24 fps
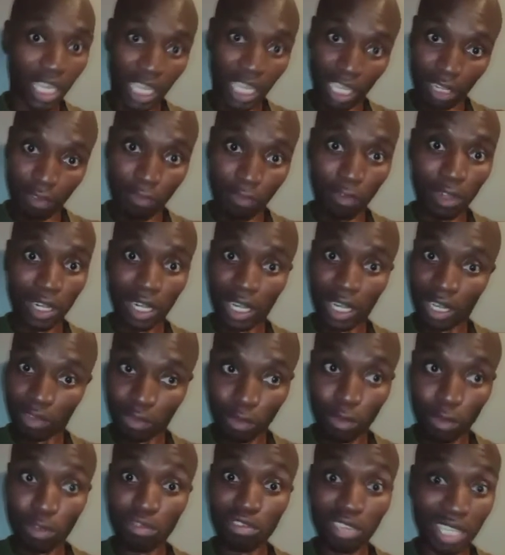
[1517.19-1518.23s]
And foreigners
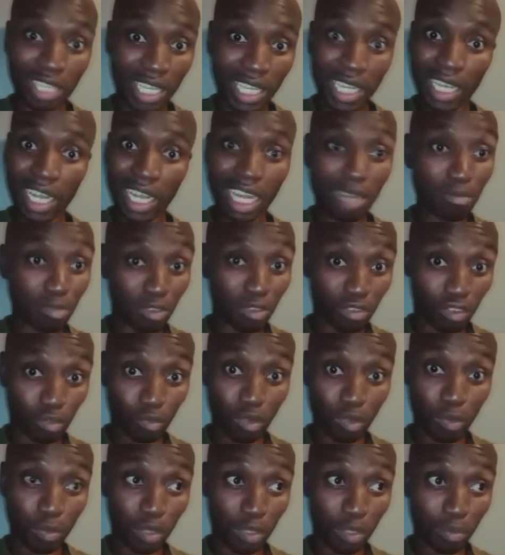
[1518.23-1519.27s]
also can come to
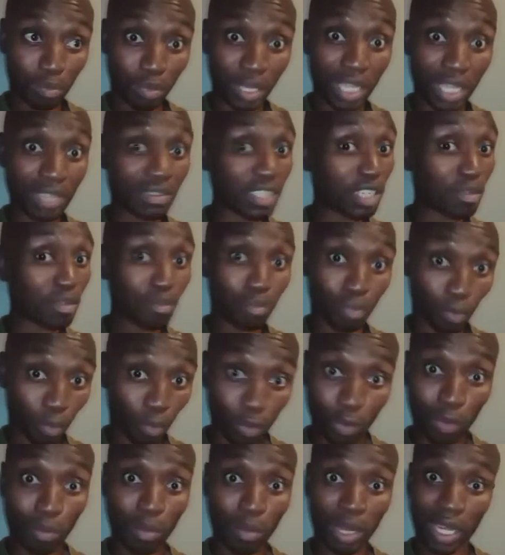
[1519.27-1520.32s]
Zimbabwean banks and
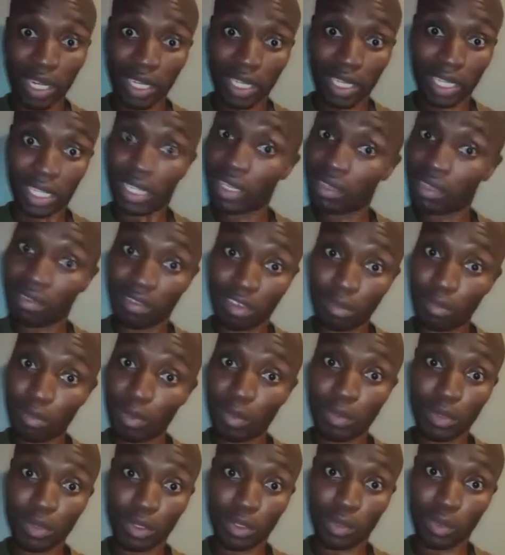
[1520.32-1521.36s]
borrow money in
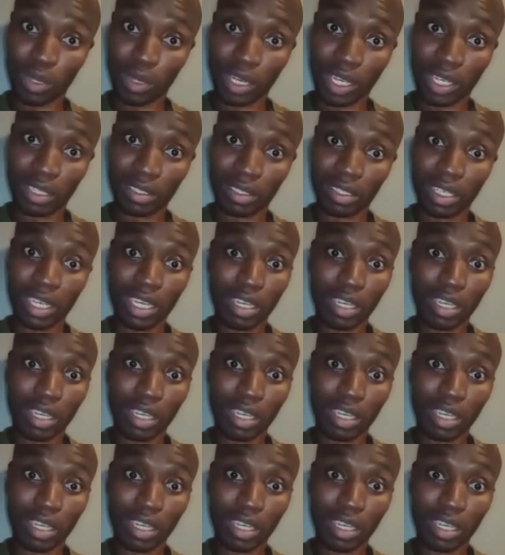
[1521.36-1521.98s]
Zimbabwean dollars